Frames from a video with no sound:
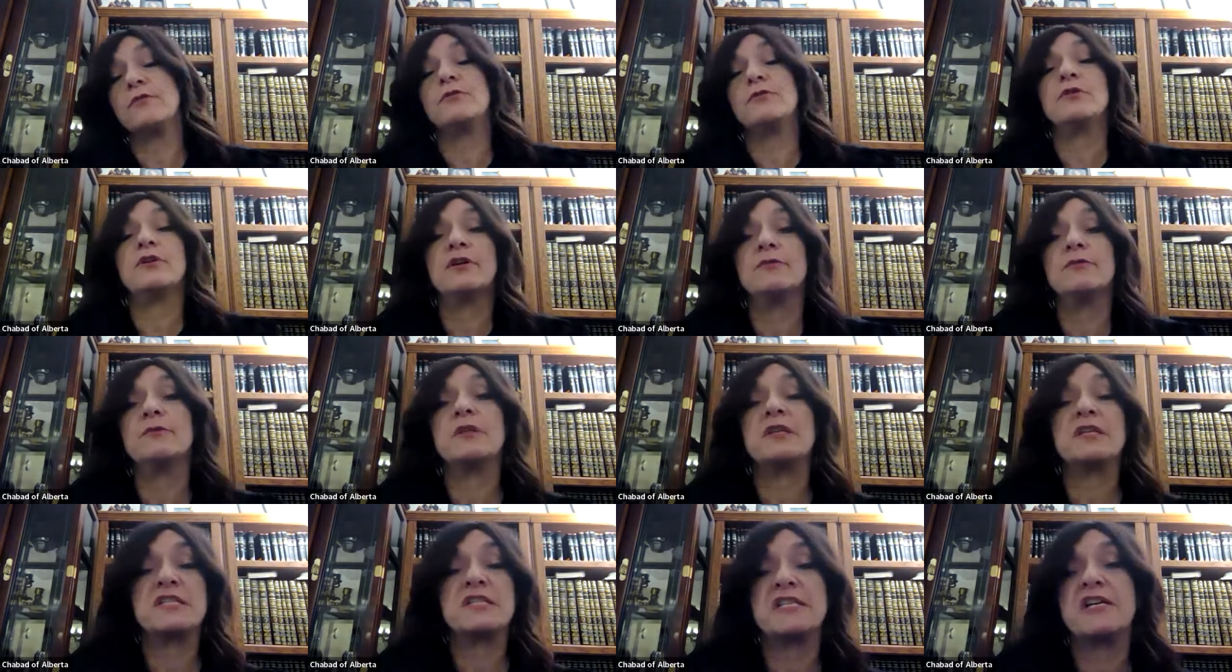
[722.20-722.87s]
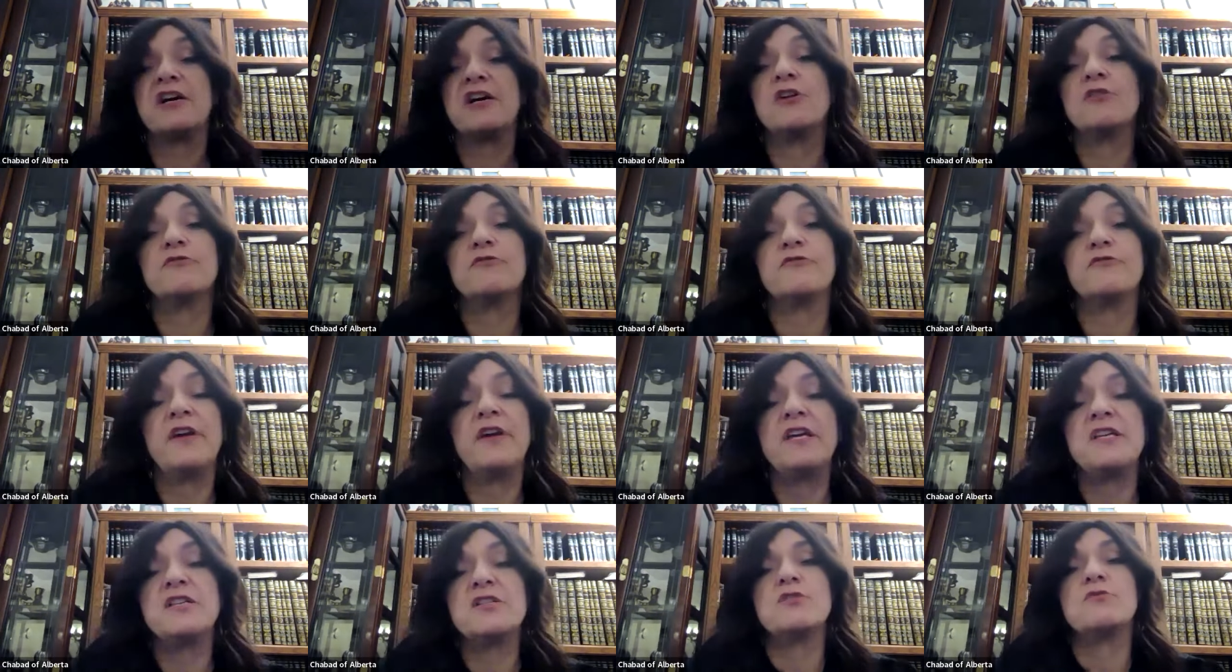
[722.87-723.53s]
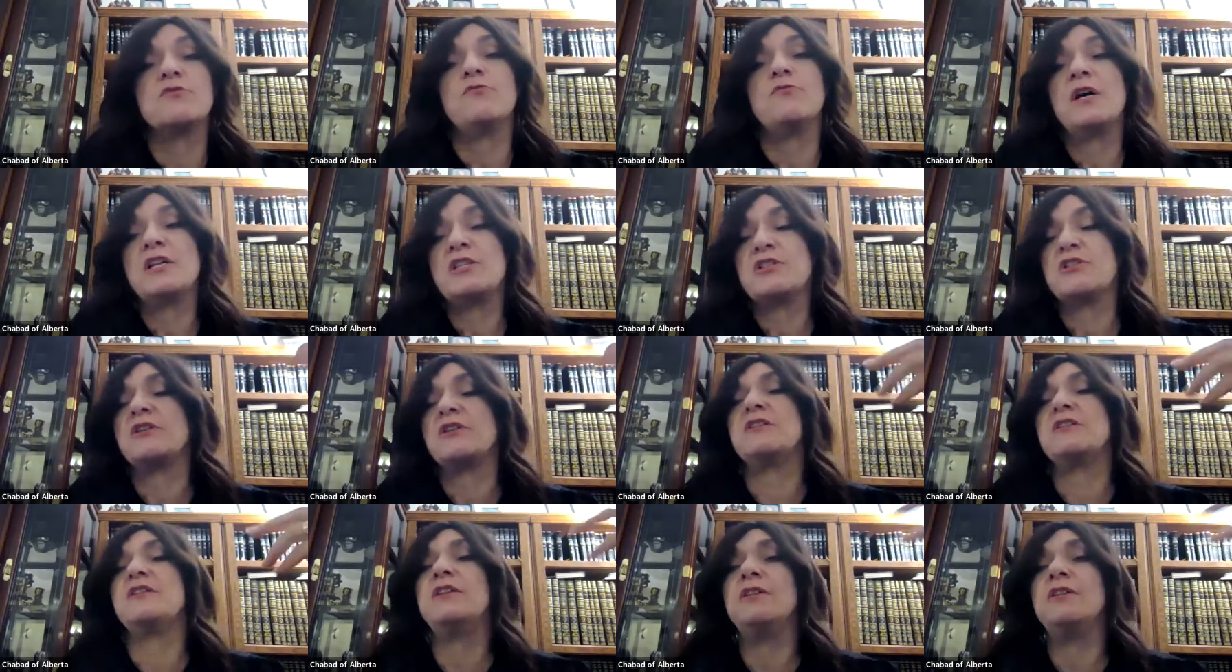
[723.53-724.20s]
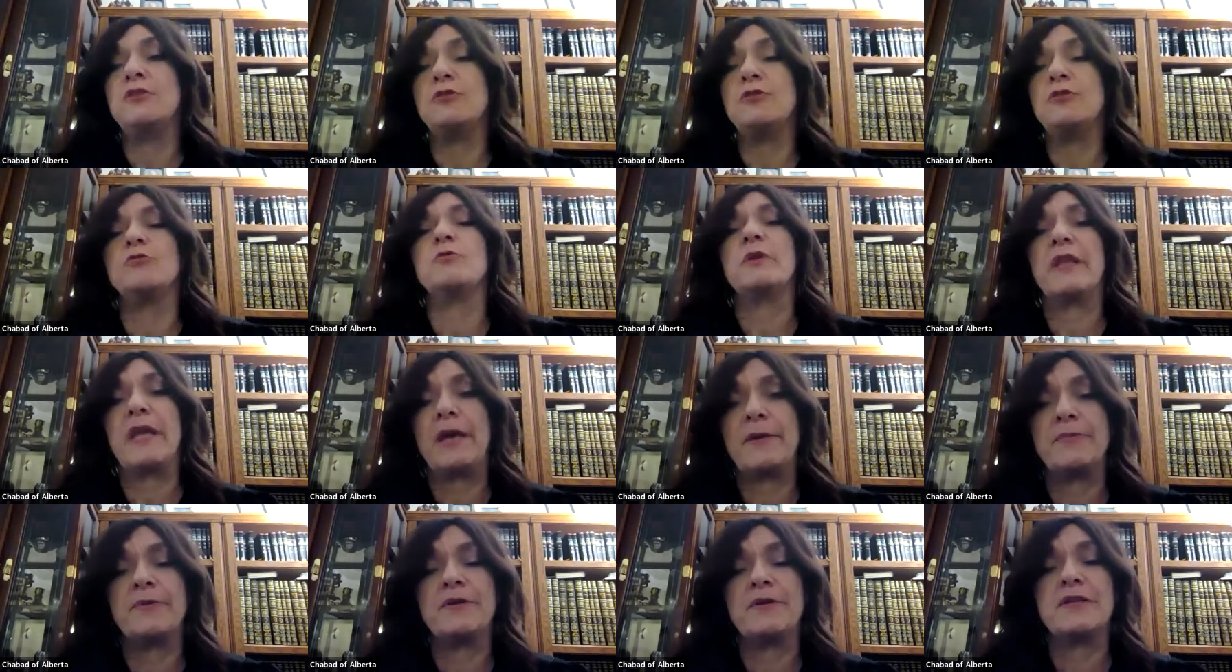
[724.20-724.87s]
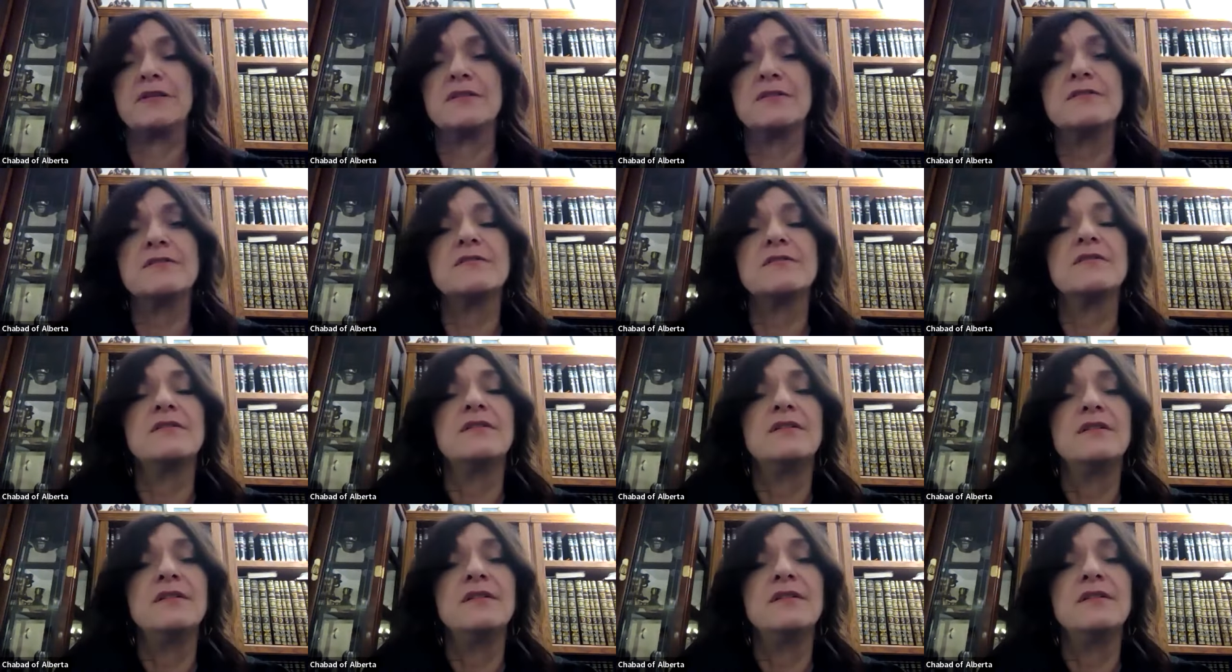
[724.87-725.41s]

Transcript: to, her with a sour face so what so i didn't do it with happiness